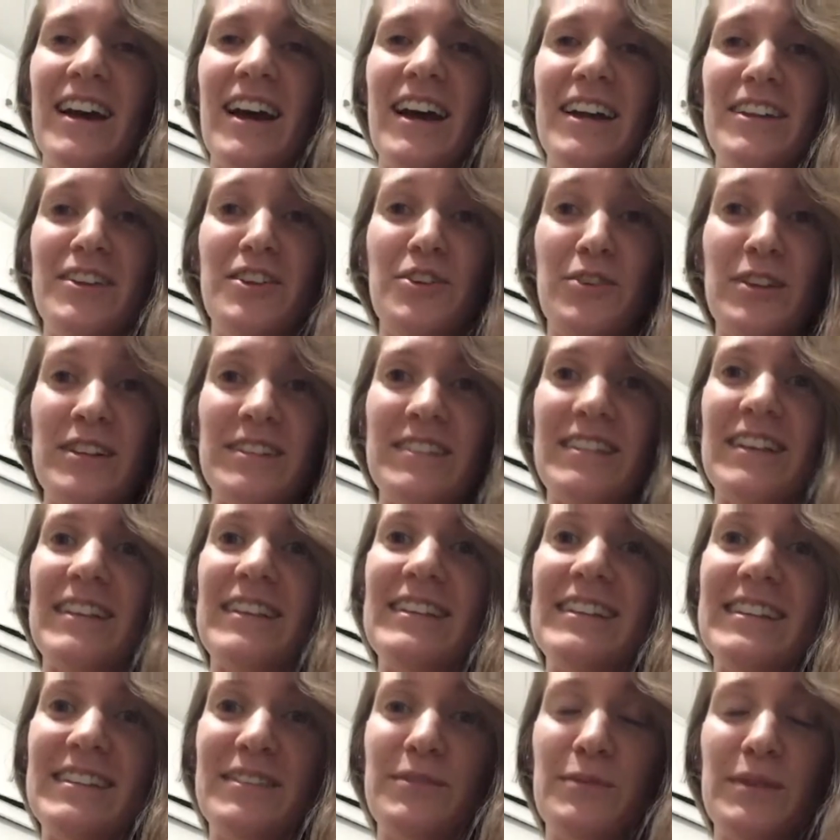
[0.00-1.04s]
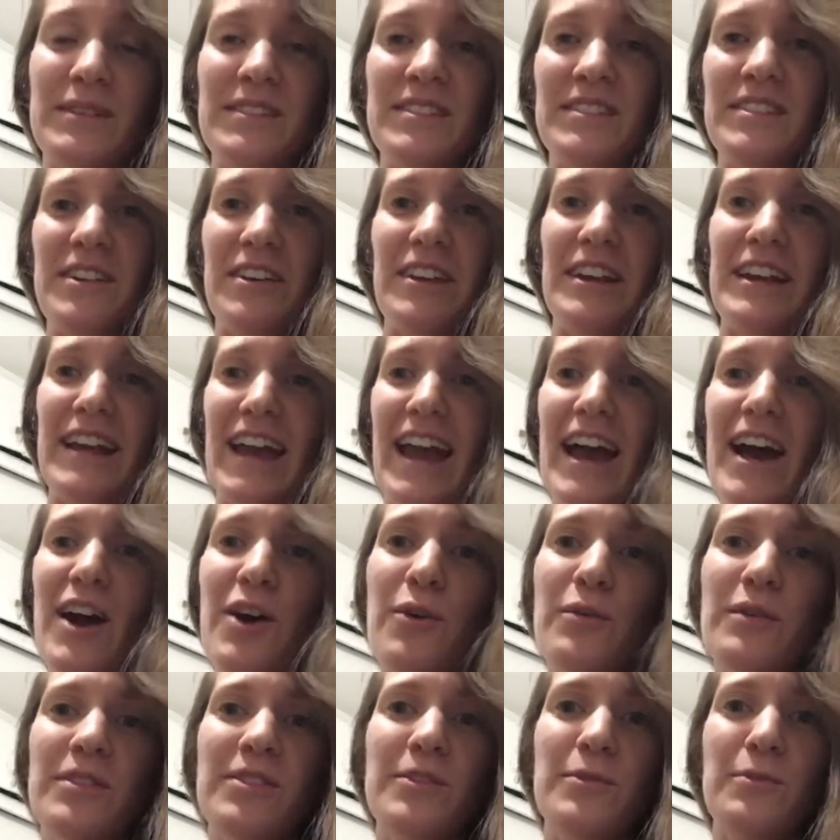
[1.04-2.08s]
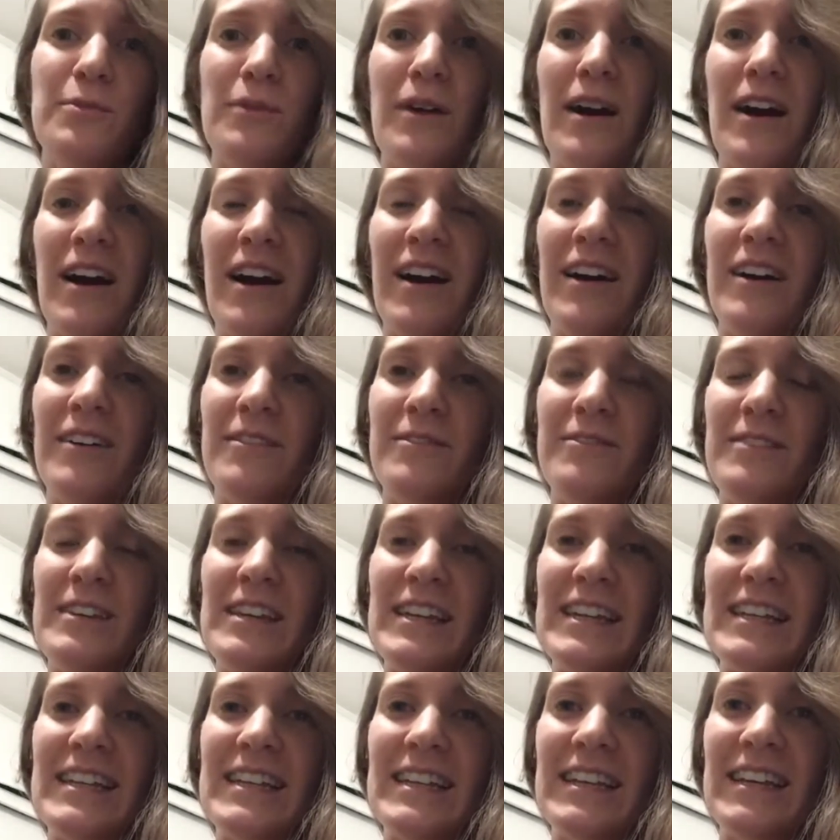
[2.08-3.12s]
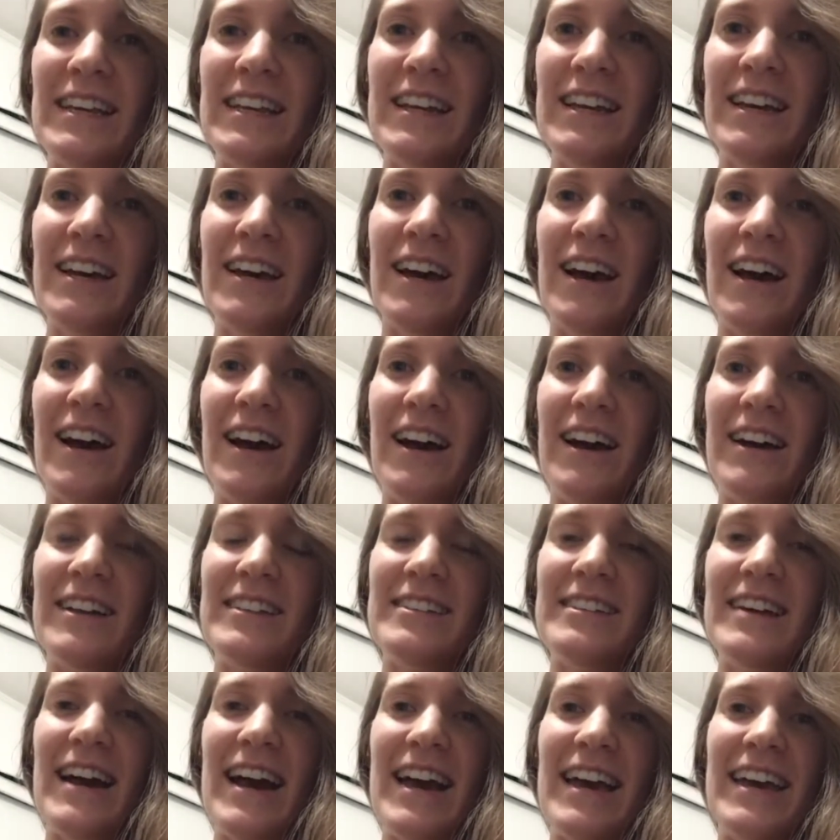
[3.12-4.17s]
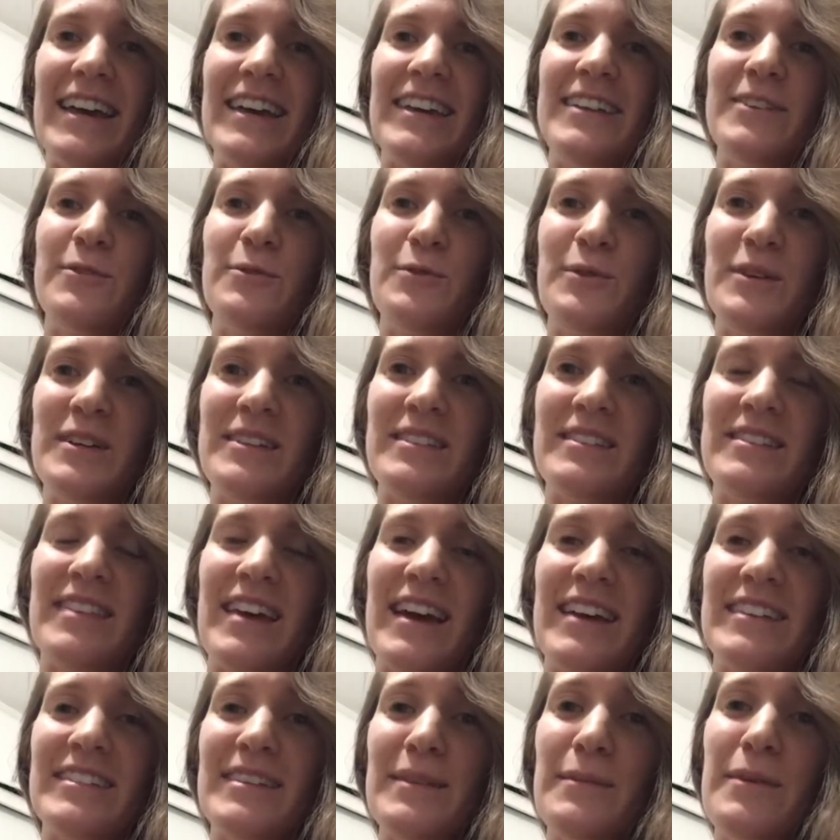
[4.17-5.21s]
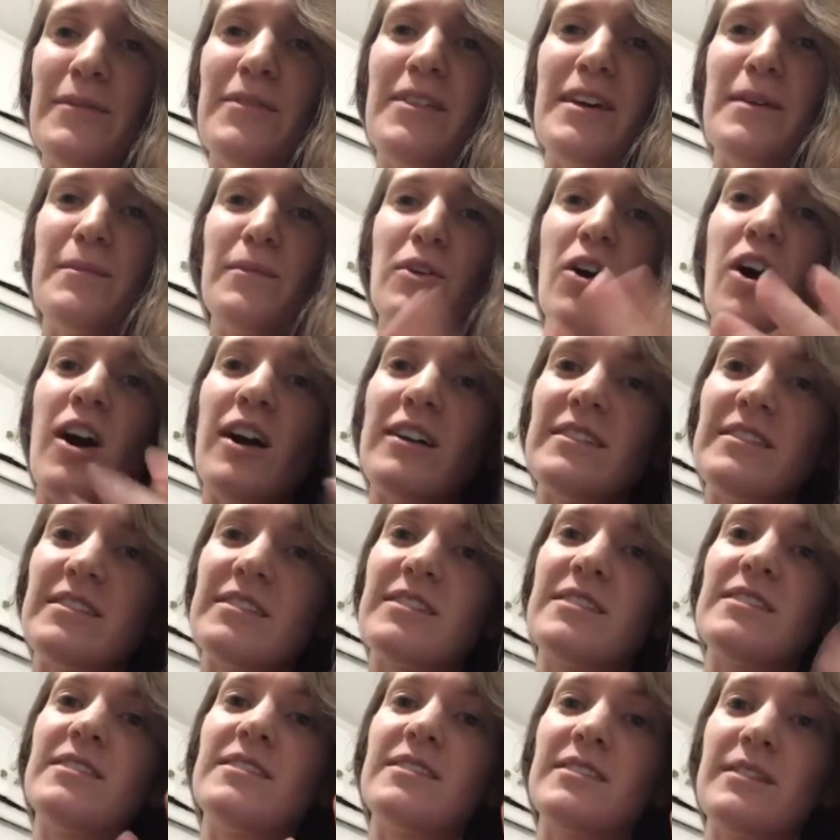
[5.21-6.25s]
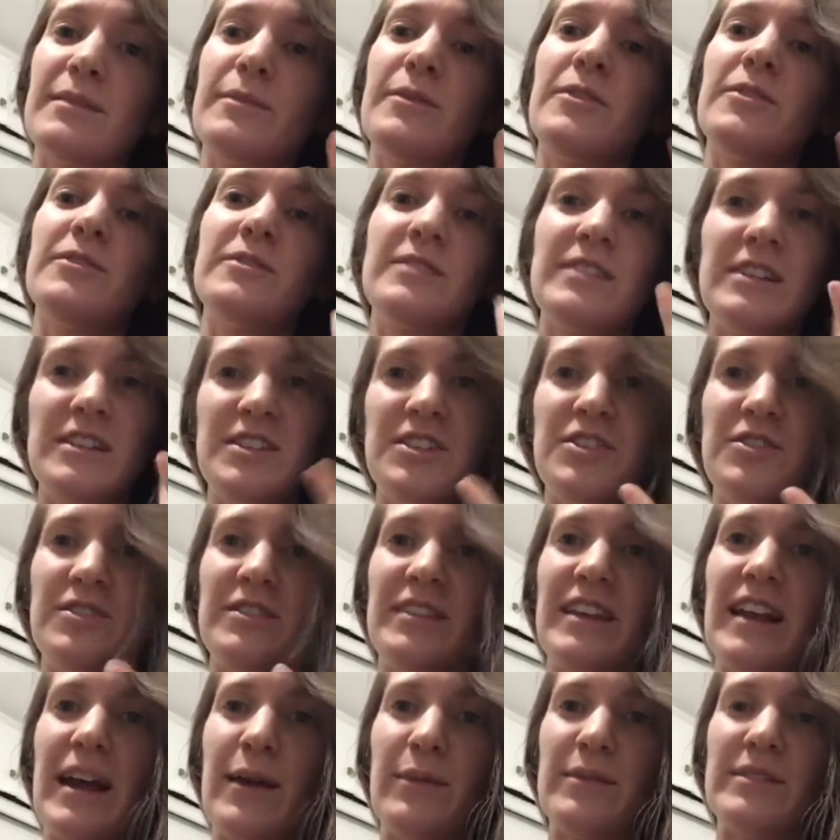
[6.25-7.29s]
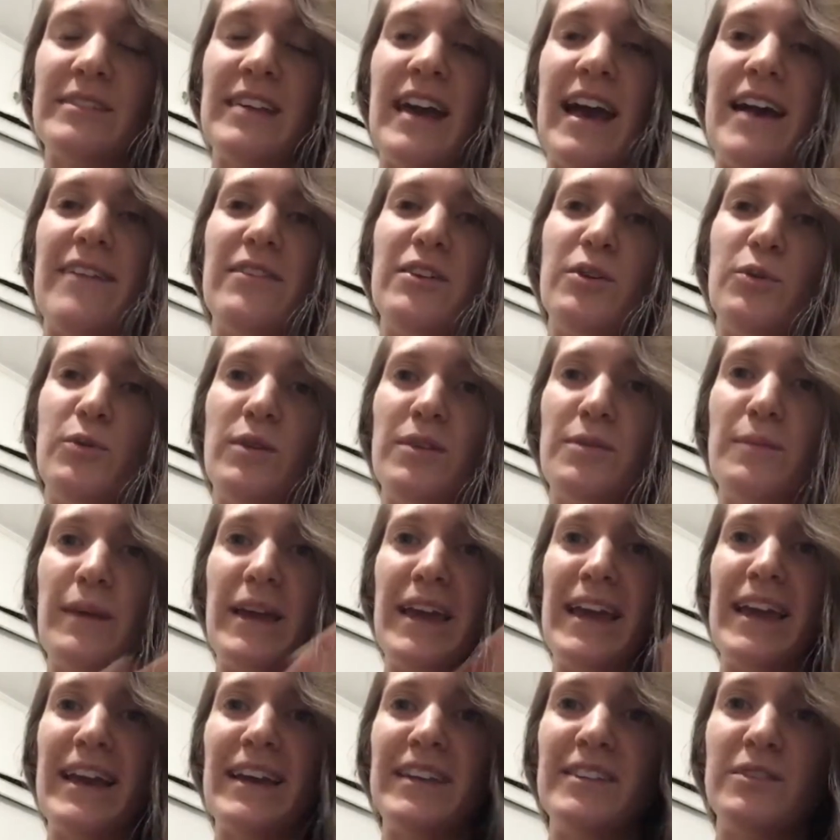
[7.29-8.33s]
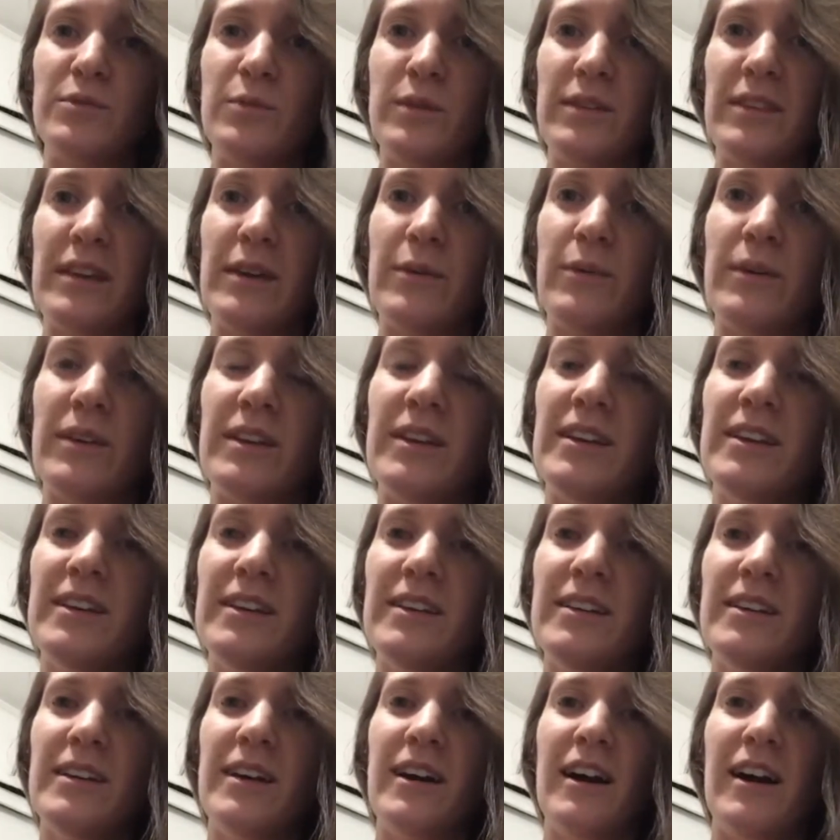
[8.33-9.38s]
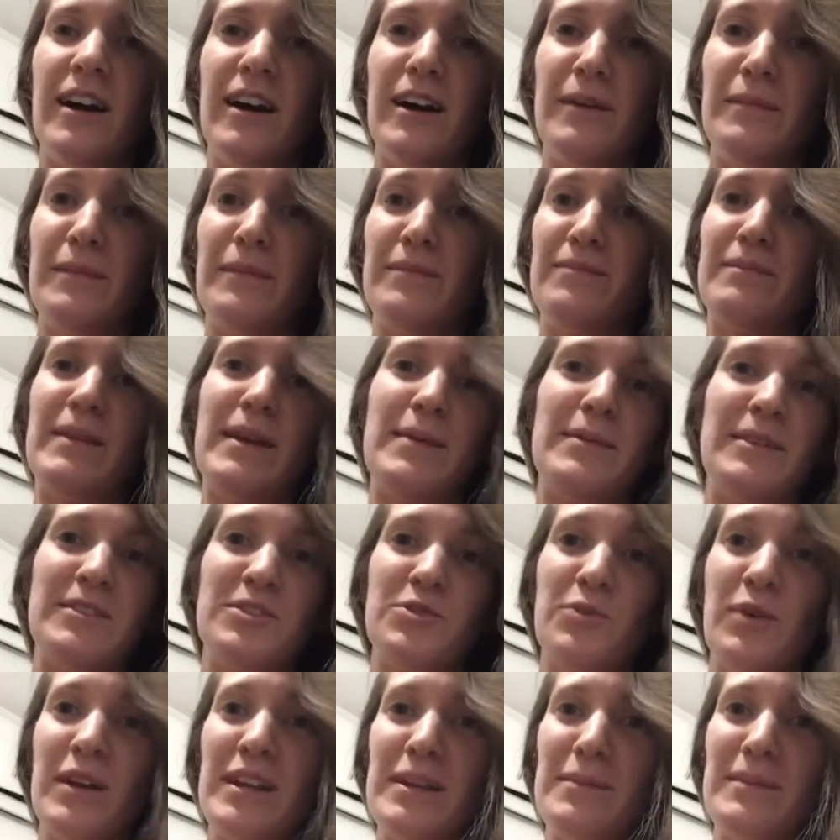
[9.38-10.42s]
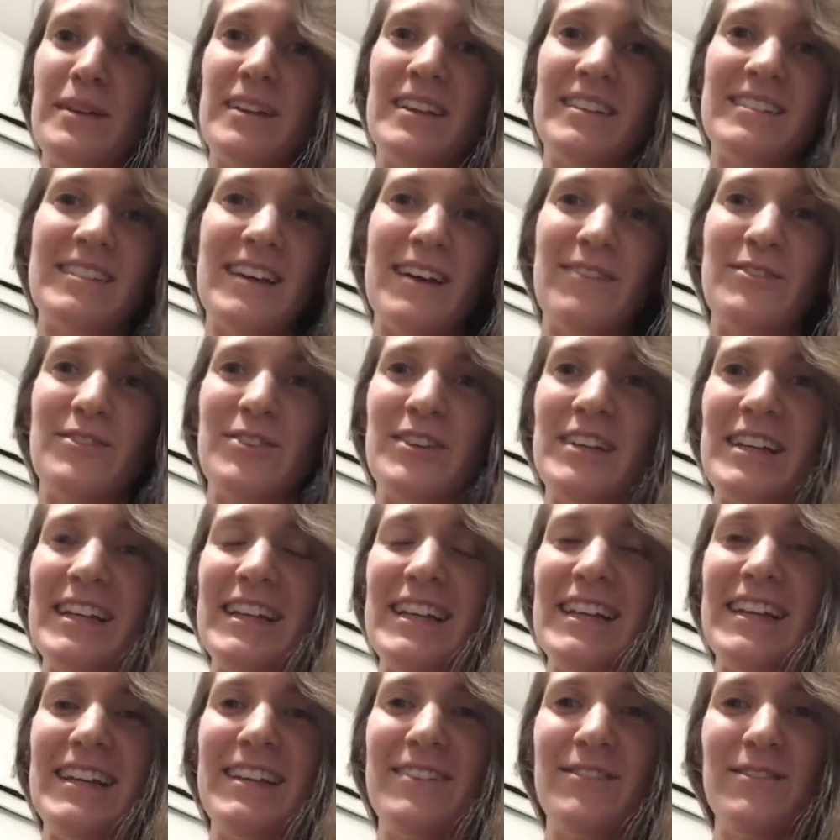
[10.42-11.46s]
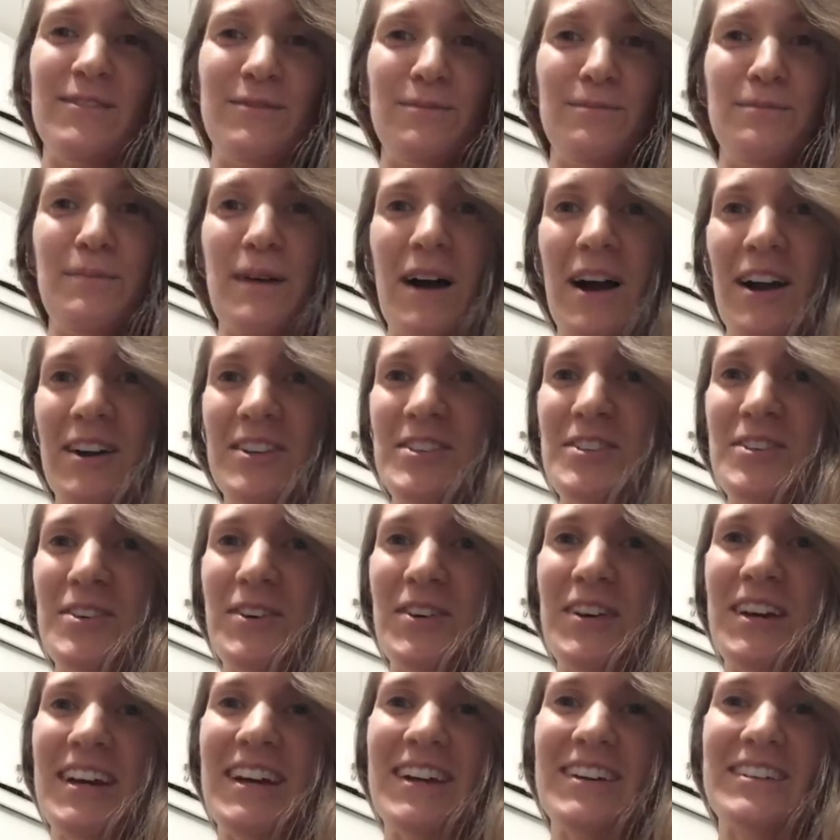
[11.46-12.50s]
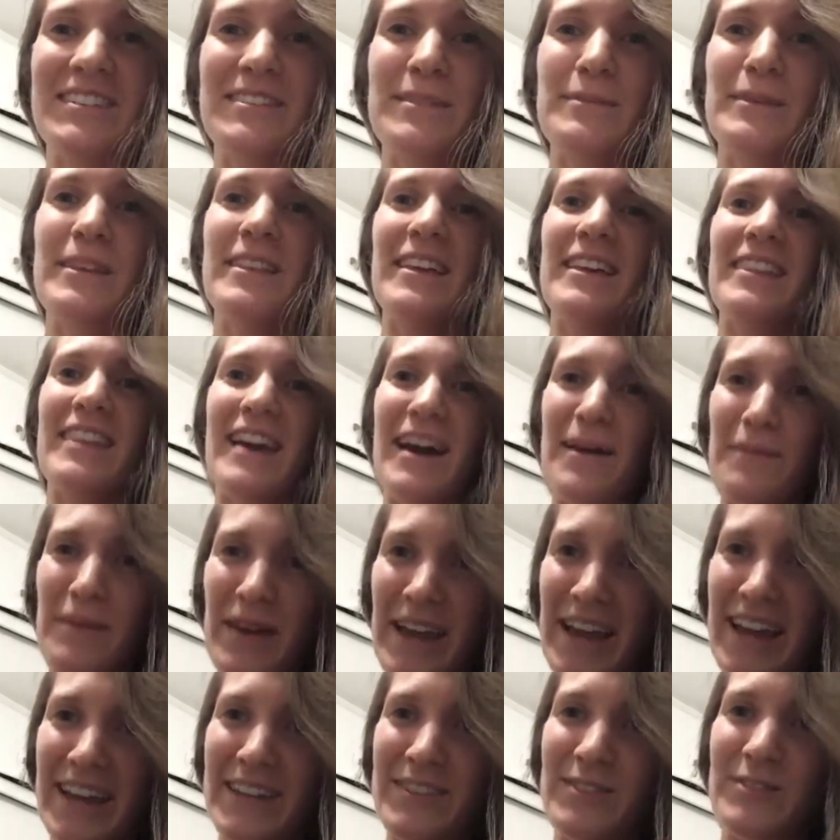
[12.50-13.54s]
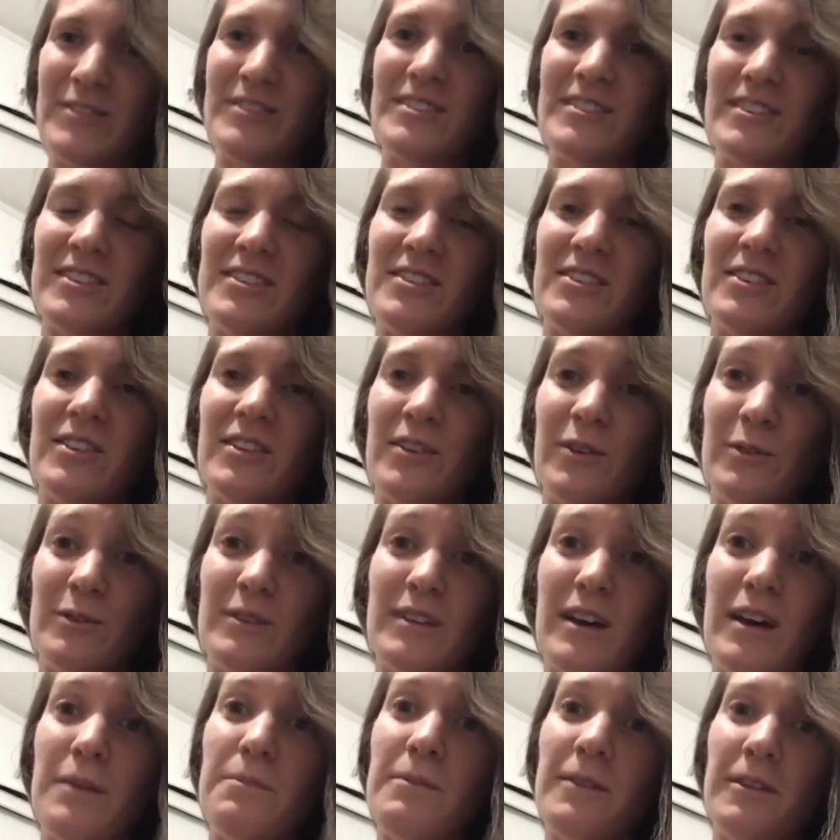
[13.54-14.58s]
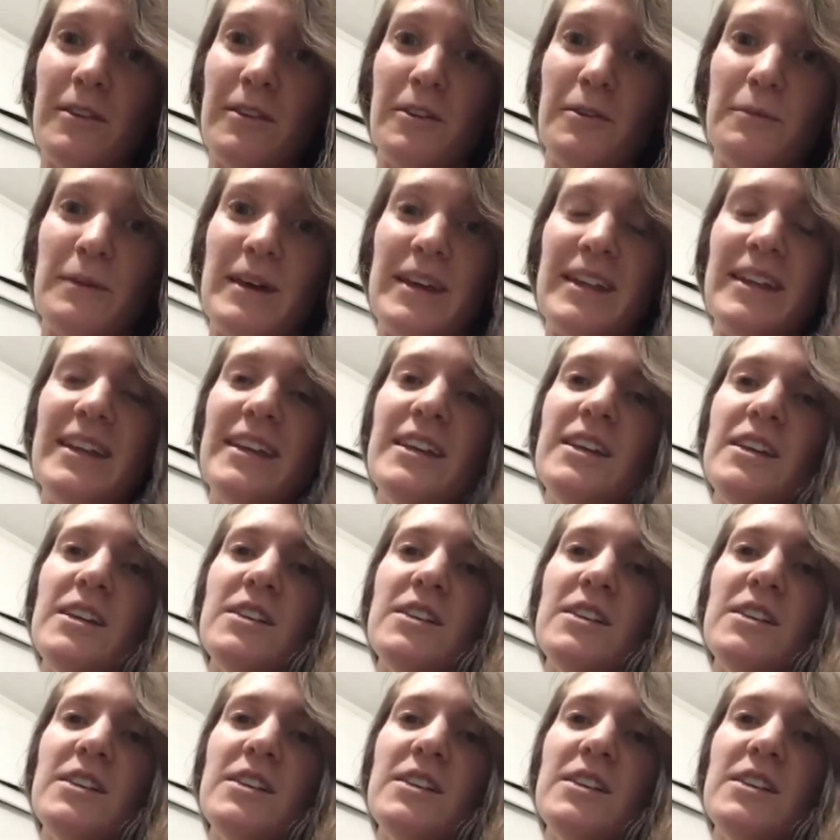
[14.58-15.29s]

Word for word: I noticed at least when starting out with the raw vegan uh, diet, was that some of them caused some of those issues that I was having with my hands, where they would um, maybe twenty minutes after eating bok choy or something like that, my hands would start to close up a little bit.